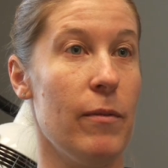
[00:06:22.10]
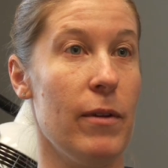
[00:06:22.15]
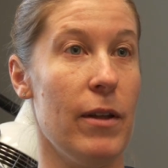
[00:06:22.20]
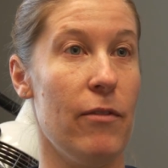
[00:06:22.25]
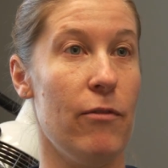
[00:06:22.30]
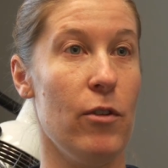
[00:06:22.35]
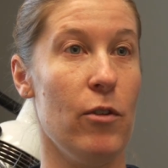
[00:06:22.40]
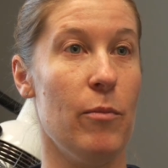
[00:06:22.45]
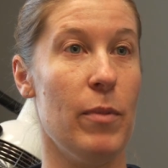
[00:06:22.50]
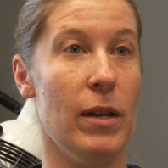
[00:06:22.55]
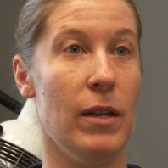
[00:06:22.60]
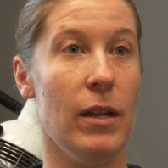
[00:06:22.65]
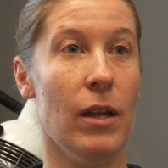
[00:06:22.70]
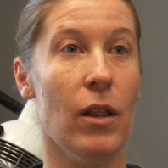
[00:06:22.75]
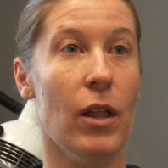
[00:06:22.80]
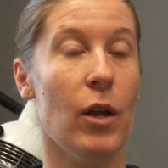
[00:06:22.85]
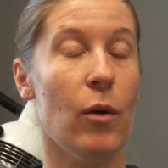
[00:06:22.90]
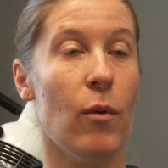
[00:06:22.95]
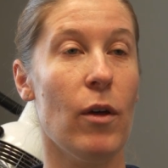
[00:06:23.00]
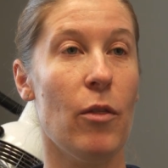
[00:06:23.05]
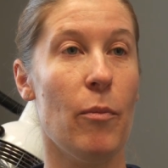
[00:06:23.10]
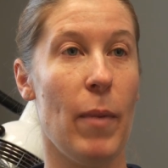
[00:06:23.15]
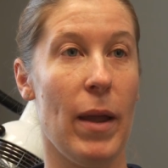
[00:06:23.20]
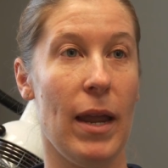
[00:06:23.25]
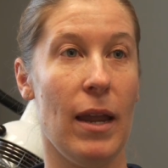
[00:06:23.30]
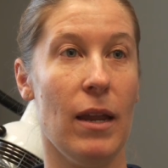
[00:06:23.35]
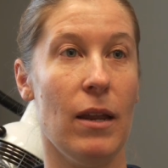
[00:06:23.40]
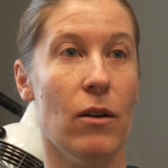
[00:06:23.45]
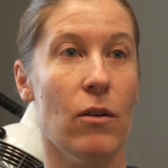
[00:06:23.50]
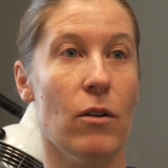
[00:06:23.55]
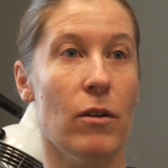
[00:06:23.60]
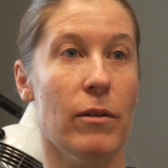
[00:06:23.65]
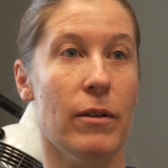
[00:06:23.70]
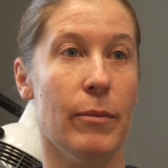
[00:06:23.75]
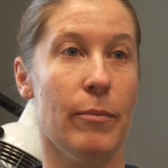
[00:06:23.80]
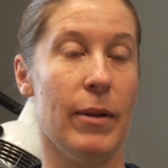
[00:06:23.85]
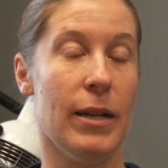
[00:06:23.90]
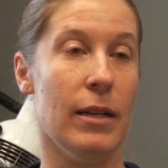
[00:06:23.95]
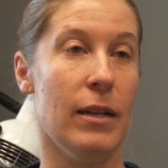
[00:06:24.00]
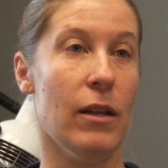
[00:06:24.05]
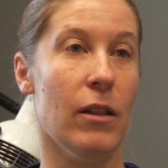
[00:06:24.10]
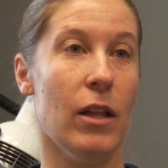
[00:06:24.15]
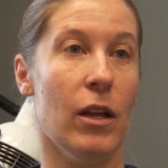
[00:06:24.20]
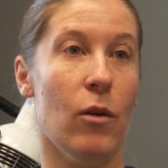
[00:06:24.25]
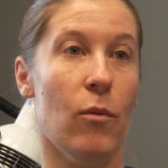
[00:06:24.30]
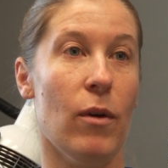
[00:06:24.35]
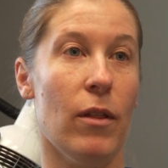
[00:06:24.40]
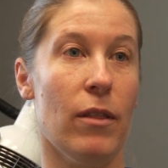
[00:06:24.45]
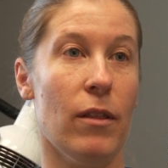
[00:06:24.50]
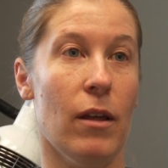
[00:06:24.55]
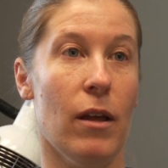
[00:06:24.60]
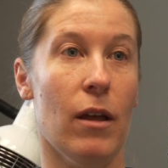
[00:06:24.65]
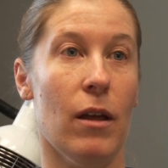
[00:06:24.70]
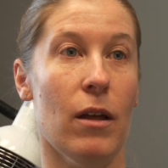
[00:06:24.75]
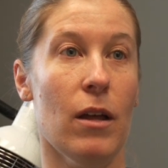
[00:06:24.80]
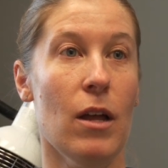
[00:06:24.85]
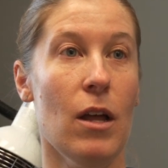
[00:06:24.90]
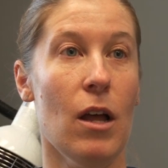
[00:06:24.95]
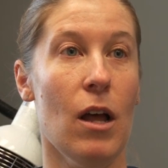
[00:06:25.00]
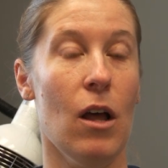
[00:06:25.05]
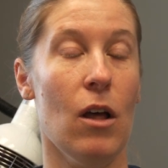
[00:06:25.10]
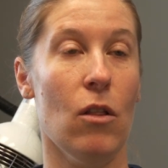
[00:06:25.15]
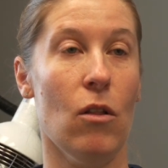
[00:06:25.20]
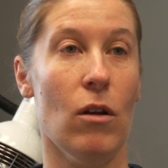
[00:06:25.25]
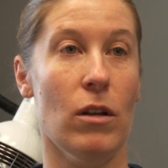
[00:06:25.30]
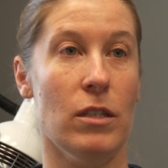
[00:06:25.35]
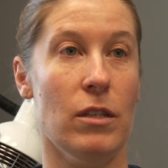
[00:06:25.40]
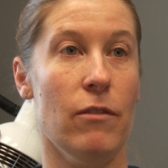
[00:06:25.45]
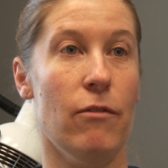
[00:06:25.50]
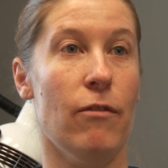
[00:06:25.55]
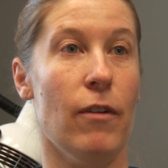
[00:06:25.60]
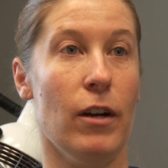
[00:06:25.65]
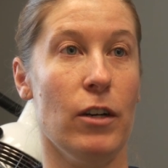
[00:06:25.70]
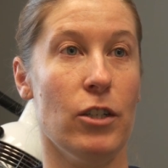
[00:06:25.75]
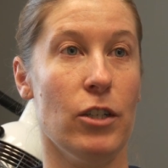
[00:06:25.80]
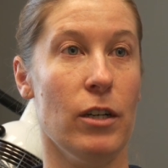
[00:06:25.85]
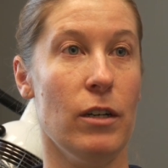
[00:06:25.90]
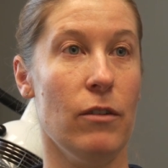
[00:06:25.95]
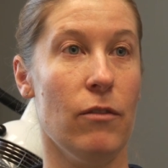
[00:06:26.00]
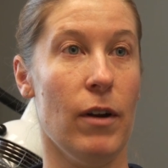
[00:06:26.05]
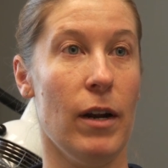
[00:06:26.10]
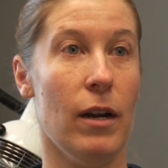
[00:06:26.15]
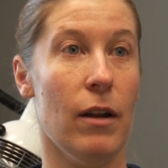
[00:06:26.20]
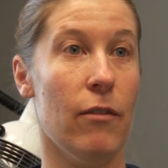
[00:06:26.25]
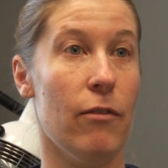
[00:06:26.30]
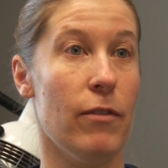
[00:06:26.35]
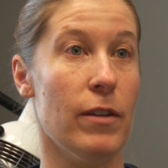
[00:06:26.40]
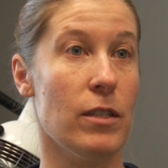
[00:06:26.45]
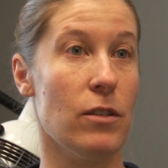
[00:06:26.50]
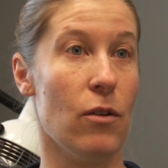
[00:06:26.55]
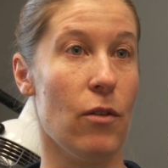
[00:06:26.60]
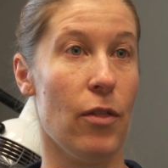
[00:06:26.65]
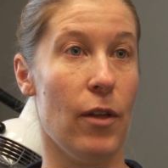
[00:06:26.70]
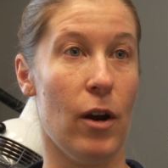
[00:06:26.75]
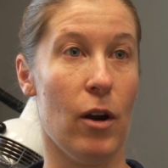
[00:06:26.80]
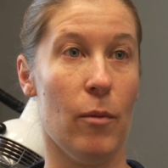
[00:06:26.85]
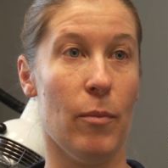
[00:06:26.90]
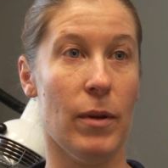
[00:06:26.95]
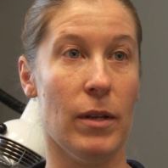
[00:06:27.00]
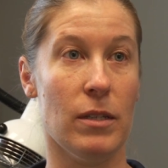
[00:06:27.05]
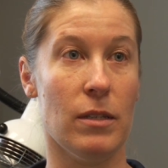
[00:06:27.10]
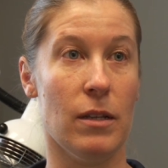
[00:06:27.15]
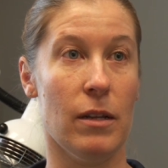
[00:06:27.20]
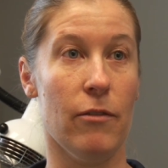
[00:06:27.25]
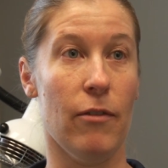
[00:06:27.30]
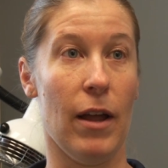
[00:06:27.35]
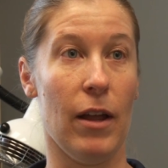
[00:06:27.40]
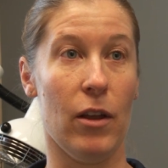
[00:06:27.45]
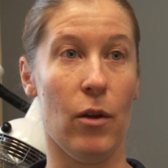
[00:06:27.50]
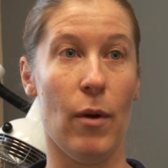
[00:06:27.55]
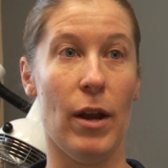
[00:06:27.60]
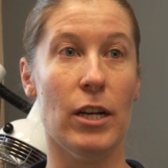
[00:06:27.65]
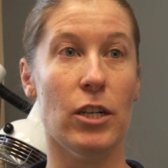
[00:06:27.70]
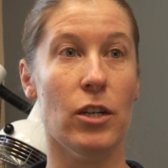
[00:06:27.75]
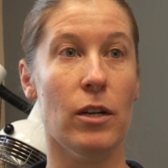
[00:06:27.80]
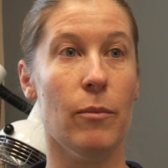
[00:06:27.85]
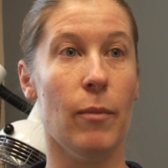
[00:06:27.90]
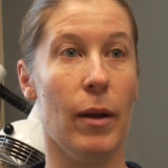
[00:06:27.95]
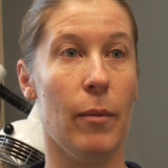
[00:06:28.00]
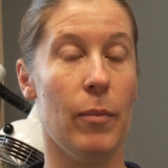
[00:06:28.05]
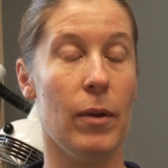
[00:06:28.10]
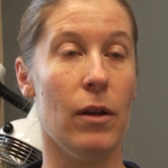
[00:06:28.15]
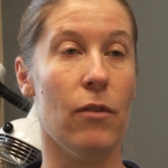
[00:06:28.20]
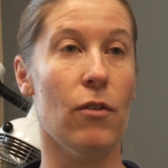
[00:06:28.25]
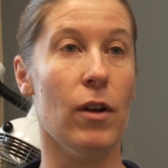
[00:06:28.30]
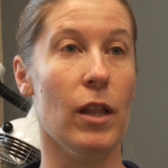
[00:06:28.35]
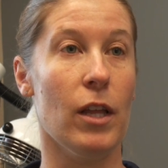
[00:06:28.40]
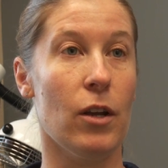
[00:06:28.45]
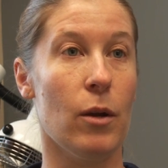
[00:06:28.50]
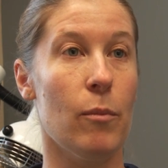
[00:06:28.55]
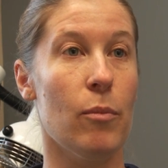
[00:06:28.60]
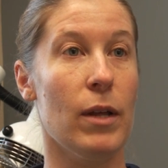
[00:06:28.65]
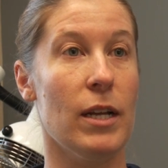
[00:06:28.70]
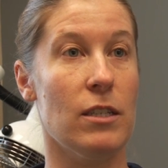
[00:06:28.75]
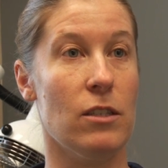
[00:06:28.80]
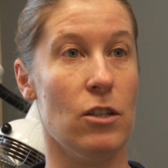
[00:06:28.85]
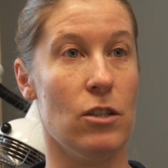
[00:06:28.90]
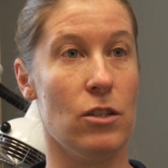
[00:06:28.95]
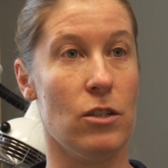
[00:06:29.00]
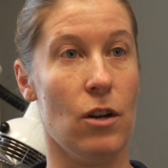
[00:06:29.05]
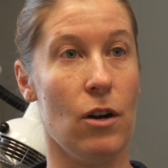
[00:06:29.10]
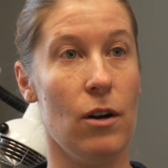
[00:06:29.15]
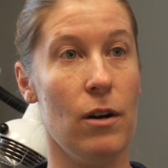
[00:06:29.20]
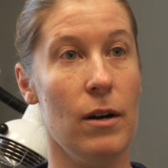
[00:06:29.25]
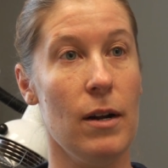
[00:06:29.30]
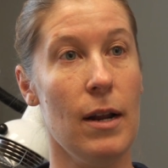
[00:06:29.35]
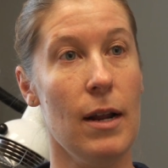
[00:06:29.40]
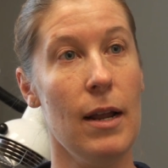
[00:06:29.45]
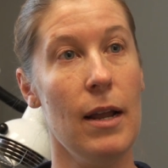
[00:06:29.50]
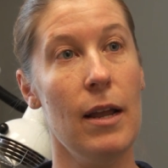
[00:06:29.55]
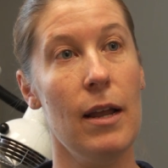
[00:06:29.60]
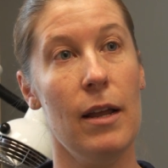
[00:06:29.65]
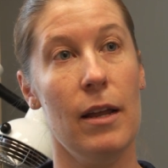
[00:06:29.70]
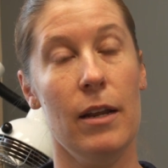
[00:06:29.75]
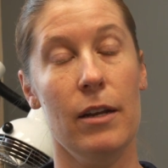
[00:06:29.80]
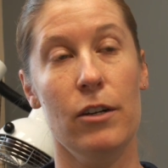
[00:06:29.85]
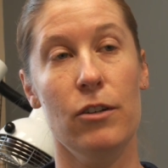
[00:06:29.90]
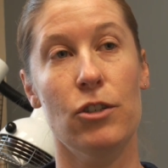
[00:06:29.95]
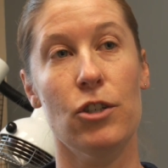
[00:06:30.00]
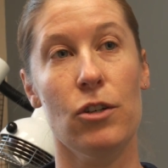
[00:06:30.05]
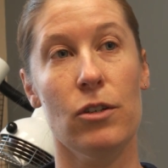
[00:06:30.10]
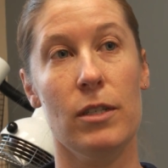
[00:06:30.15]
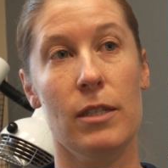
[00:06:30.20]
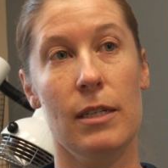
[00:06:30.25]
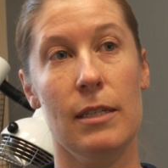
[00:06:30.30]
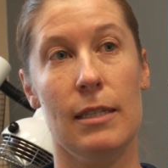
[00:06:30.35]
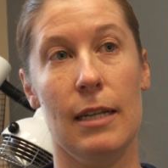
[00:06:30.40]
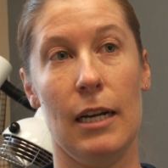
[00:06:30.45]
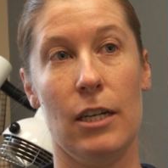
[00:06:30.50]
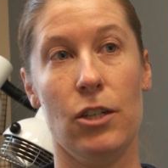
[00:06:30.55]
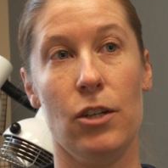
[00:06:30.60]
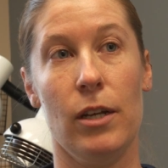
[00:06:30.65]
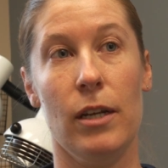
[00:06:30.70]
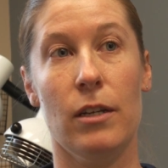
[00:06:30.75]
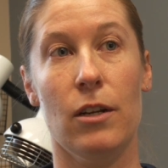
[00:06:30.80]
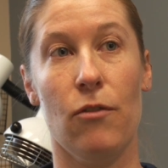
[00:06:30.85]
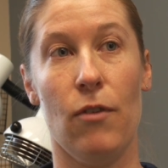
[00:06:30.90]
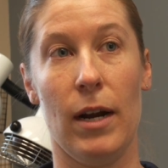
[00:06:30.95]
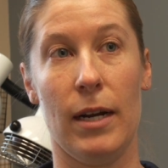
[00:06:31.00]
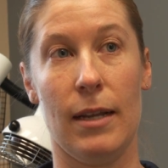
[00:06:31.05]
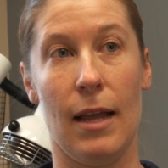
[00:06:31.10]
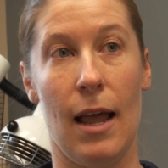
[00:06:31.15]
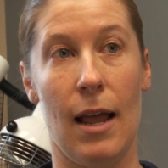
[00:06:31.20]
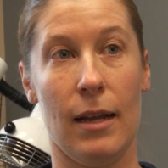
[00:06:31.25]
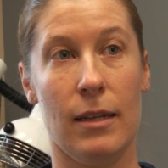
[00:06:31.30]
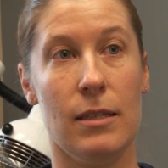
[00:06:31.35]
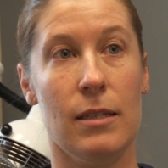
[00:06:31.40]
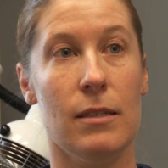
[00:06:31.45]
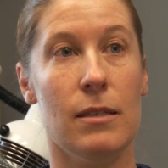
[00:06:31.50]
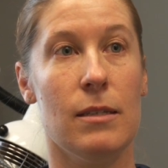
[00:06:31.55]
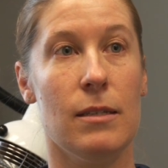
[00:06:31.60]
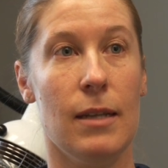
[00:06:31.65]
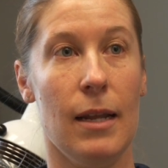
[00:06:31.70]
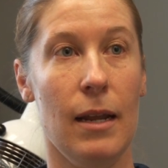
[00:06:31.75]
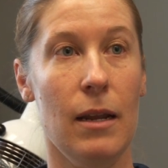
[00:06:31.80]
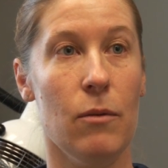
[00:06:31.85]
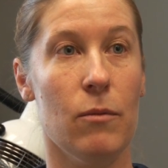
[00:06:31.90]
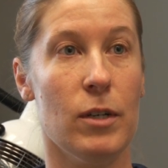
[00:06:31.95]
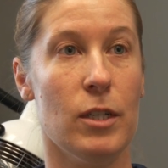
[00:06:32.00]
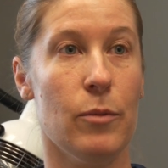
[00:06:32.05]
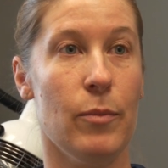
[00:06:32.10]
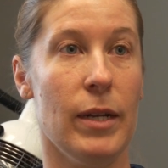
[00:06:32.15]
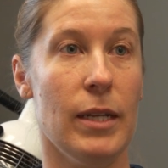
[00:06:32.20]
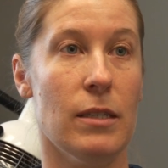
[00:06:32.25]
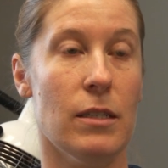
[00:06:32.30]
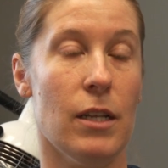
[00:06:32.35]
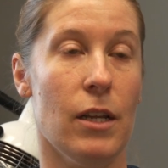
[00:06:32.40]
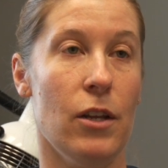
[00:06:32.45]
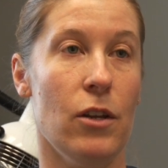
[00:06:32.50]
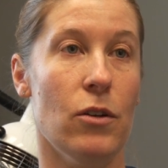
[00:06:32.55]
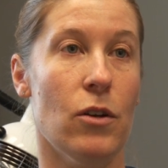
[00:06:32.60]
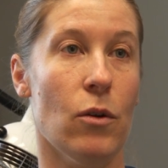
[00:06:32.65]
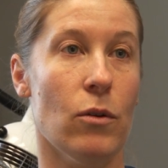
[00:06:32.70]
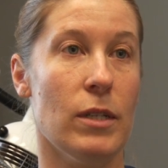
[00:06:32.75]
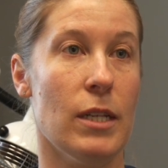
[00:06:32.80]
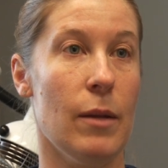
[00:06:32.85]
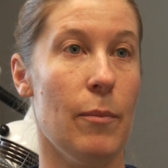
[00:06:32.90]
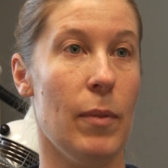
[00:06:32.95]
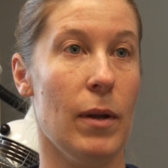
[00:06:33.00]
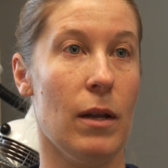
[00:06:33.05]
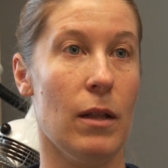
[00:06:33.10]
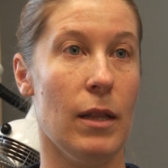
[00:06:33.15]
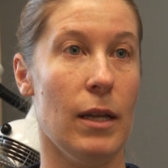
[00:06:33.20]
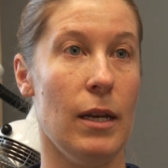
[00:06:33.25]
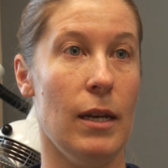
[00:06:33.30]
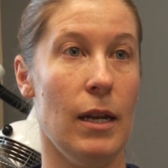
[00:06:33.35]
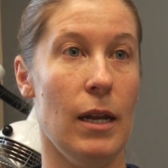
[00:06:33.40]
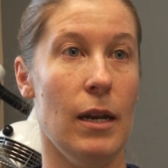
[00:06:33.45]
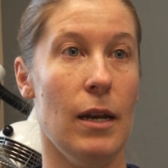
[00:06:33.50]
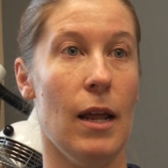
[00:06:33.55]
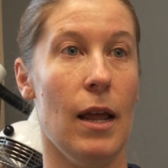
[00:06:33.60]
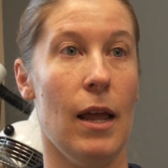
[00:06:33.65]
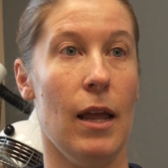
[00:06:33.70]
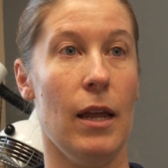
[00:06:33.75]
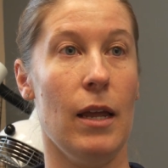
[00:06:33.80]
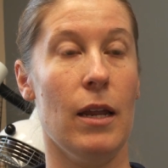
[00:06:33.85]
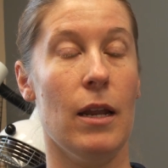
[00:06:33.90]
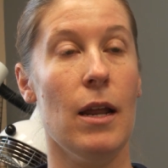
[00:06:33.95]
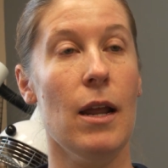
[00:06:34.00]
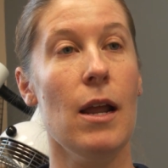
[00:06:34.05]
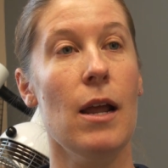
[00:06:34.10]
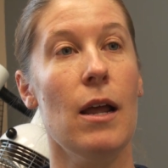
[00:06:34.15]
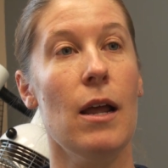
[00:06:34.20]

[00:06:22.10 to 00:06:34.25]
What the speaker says: If you've been dealing with pain or been dealing with a loss of function, right, a physical therapist evaluation might be a really good place to start. And New Jersey is actually a direct access state, which means that you don't typically need a